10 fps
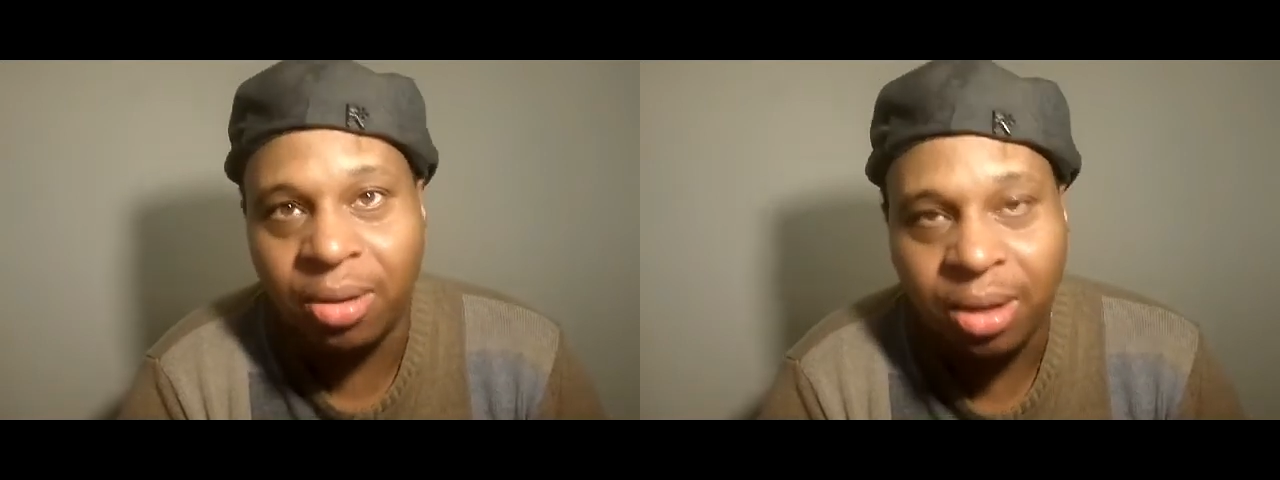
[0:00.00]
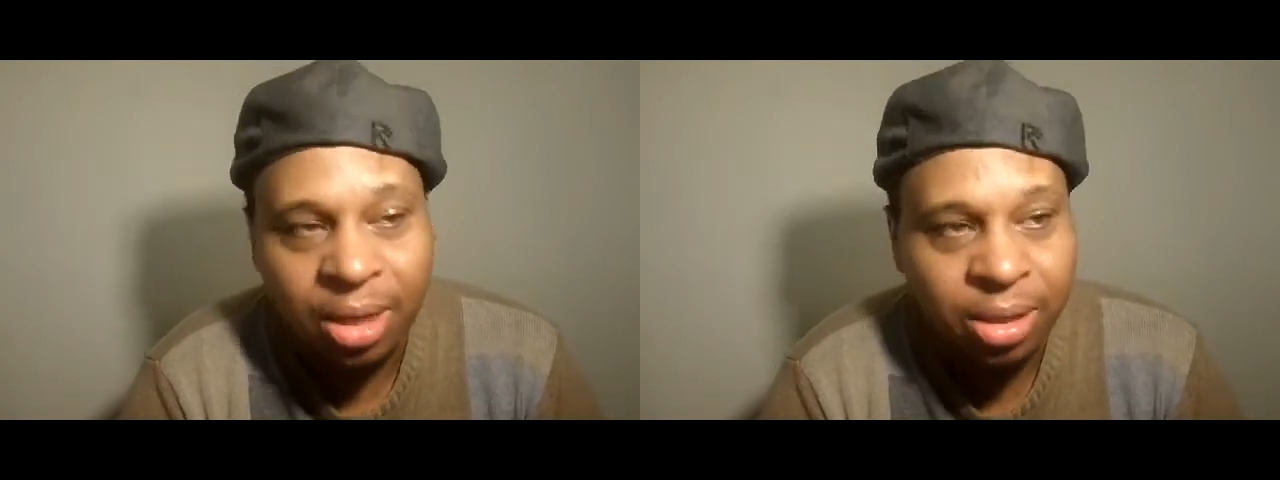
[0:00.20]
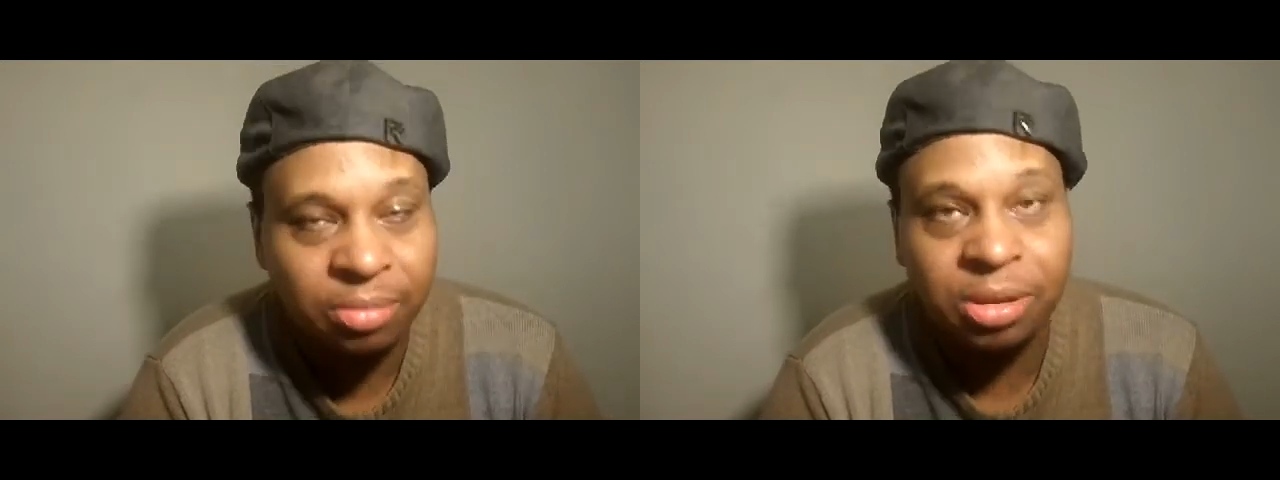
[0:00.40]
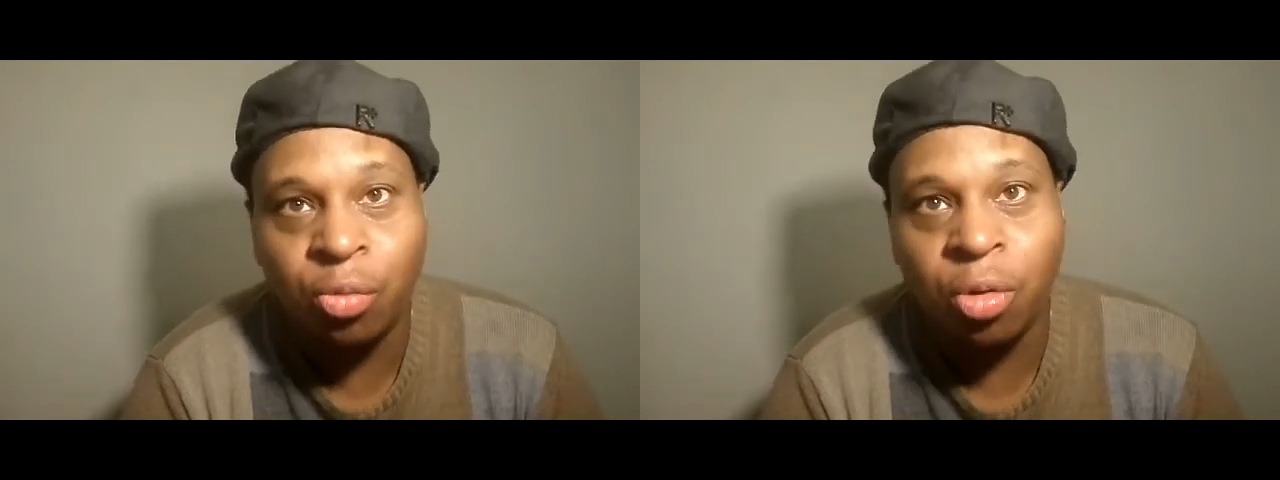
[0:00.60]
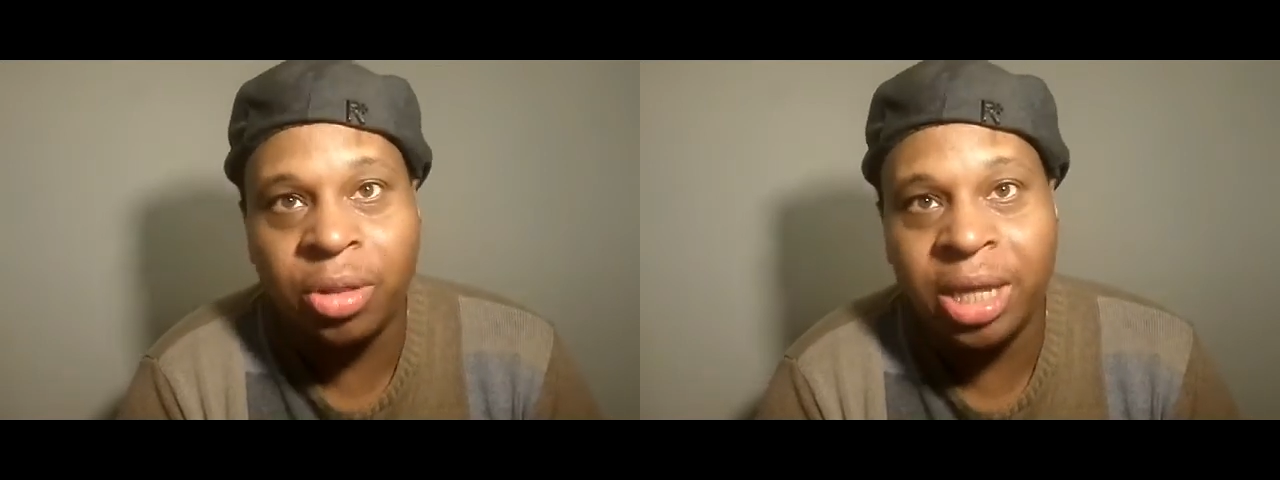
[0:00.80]
You know what I'm
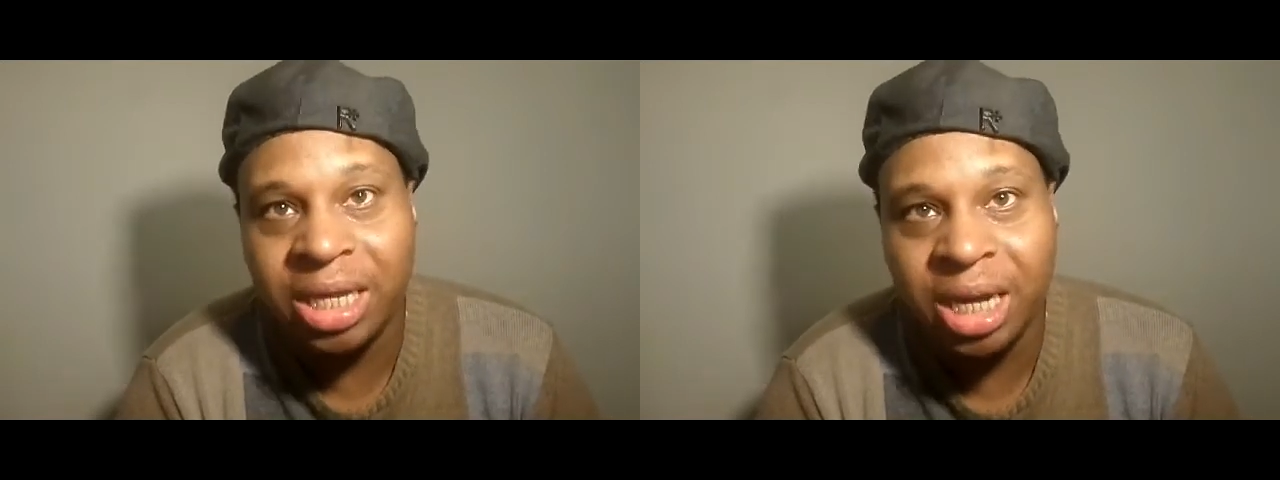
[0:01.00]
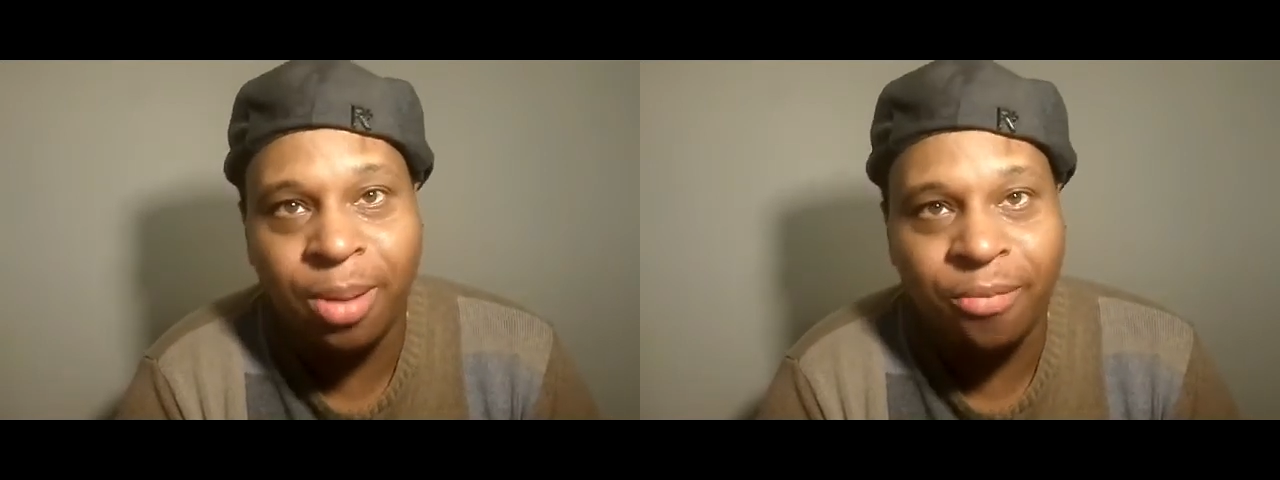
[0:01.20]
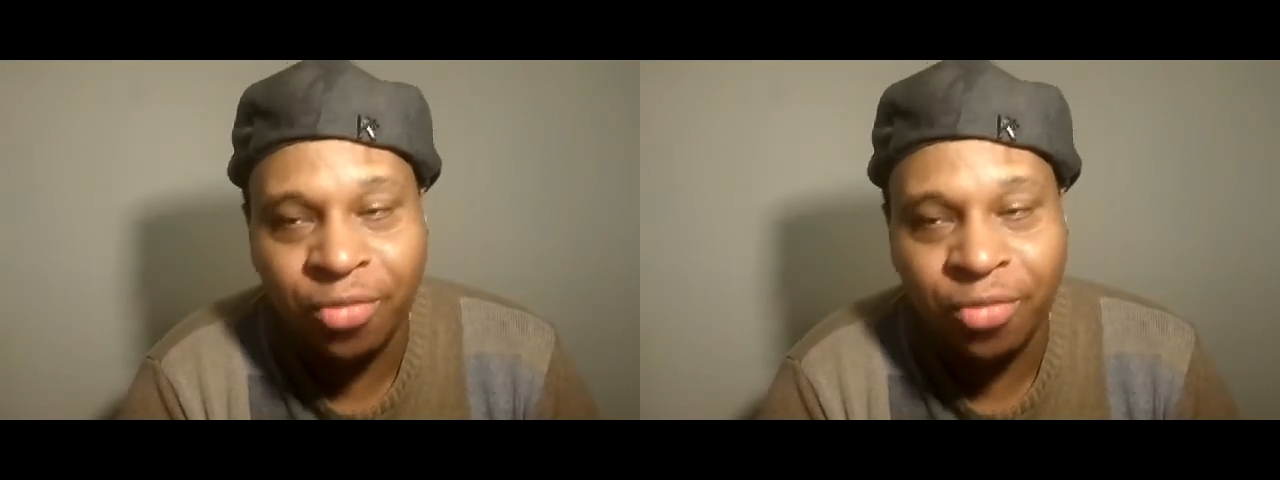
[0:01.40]
saying? Where they come